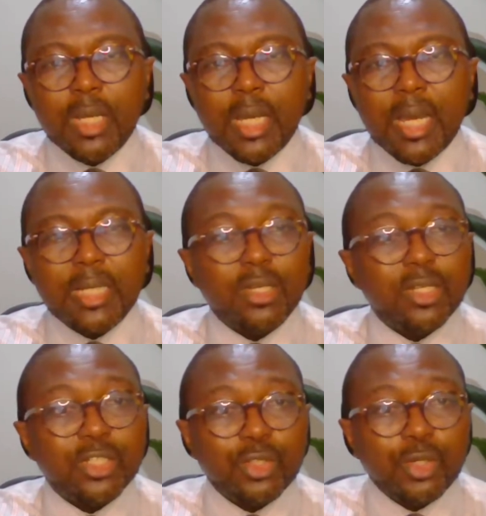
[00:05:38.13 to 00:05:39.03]
The
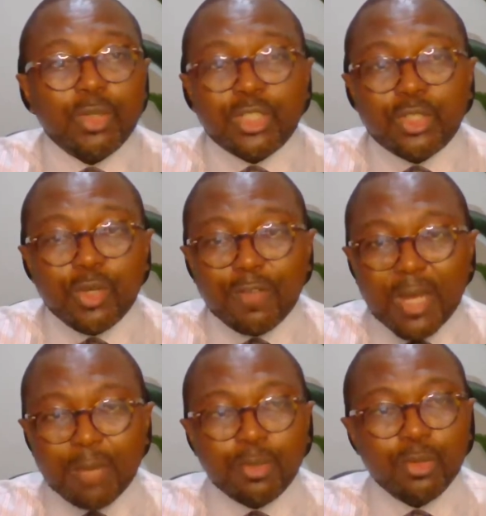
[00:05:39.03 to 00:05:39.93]
other story was the story of
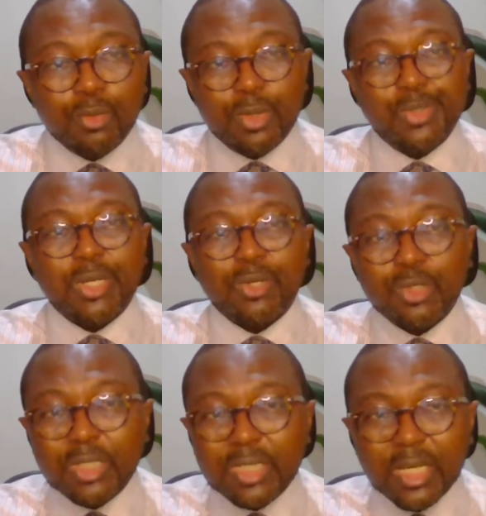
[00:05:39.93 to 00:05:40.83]
Apple, which we're
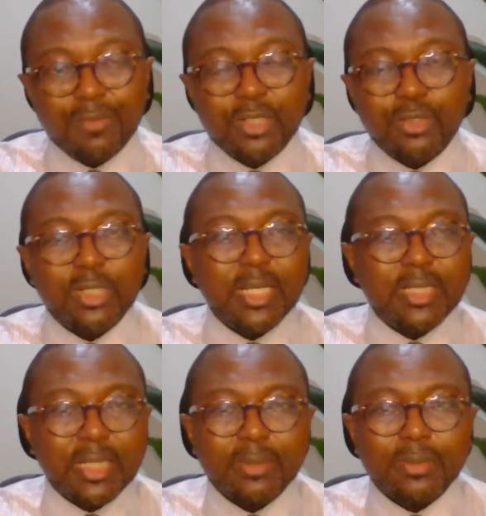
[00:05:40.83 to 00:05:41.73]
going to delve into
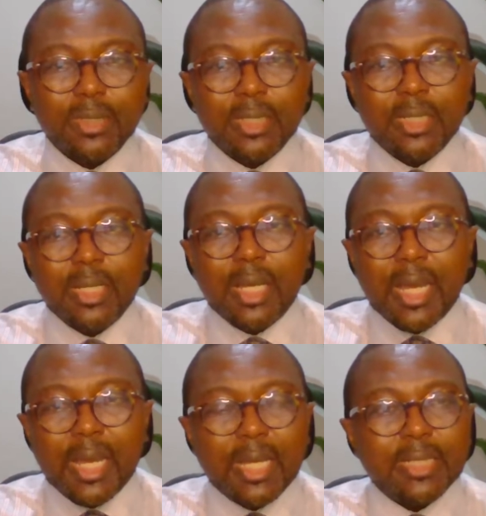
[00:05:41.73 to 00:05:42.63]
later.
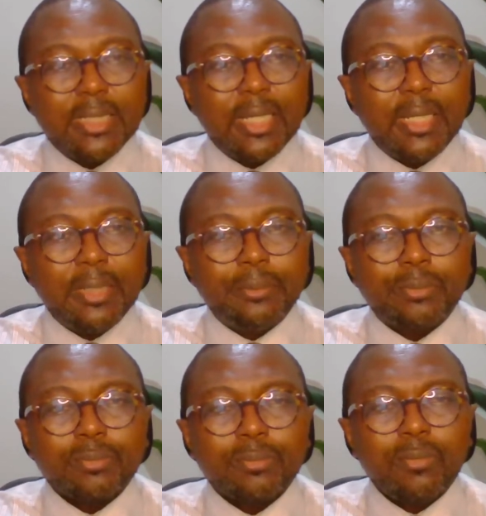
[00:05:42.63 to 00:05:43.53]
And
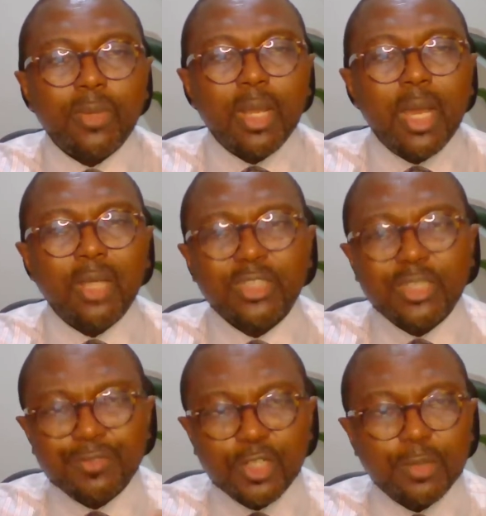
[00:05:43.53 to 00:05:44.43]
how
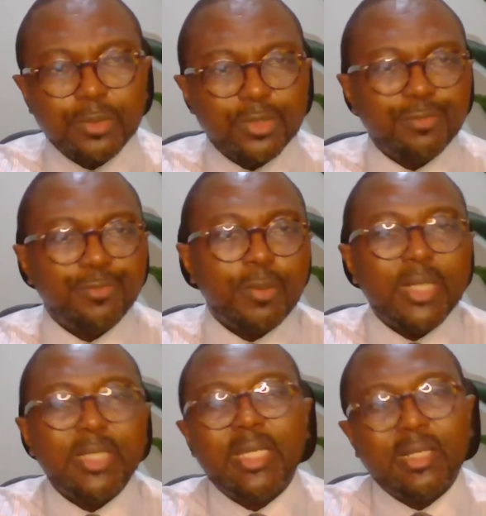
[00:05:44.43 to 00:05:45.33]
Steve Jobs,
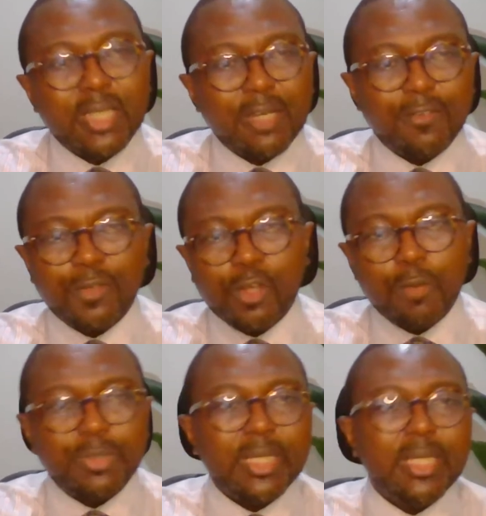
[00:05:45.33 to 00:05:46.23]
formerly kicked out of the
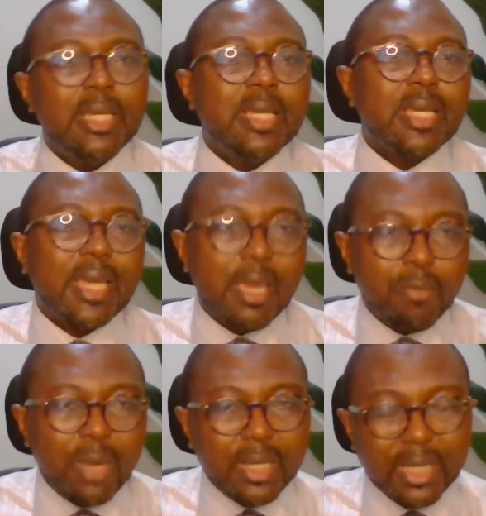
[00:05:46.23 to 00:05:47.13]
company, came
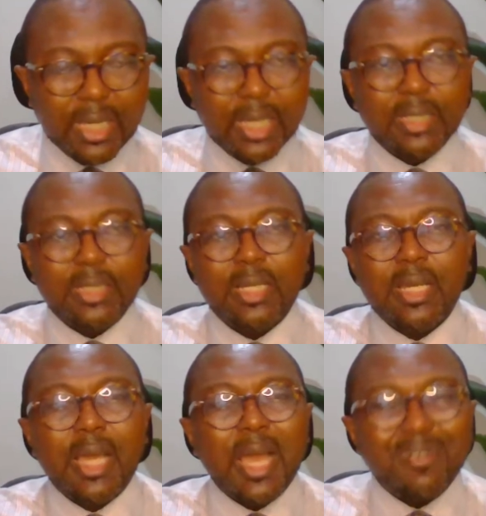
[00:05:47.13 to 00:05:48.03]
back again
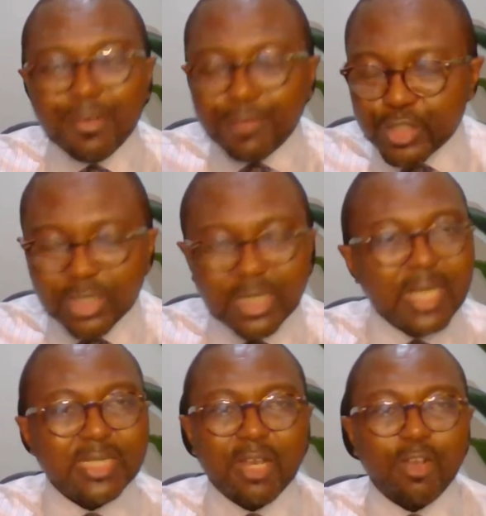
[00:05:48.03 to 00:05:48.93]
and
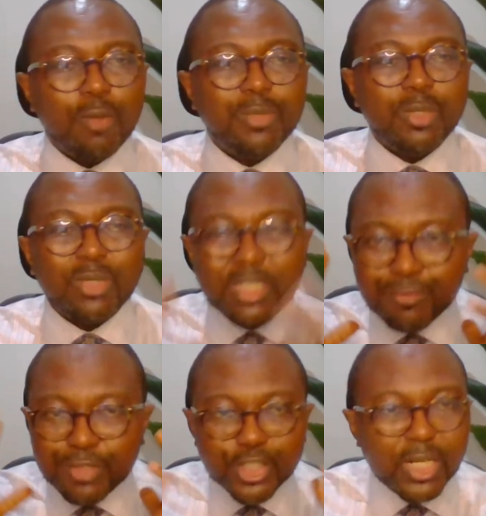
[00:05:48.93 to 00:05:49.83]
revolutionized that company with his
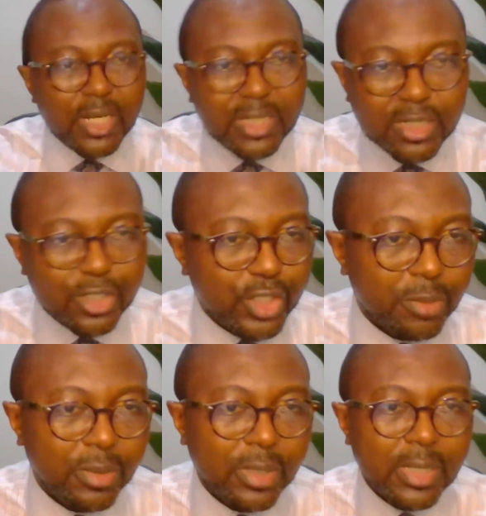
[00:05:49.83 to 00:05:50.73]
visionary
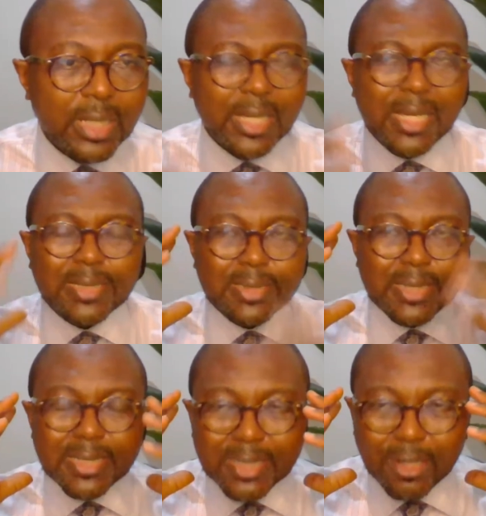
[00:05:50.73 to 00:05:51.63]
leadership,
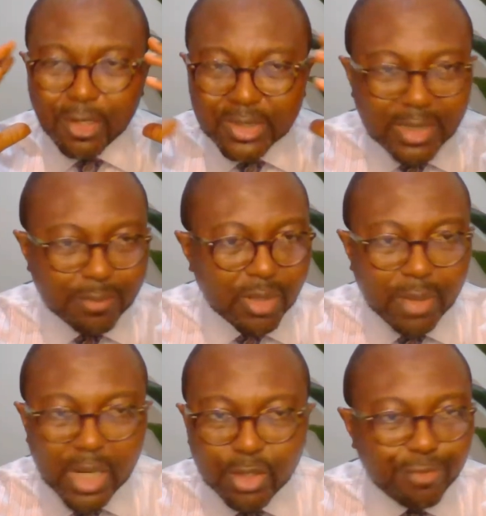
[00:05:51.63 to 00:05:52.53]
his concept
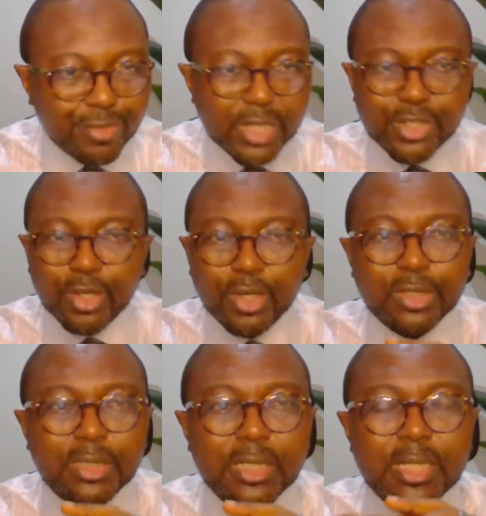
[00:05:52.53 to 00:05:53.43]
about innovation,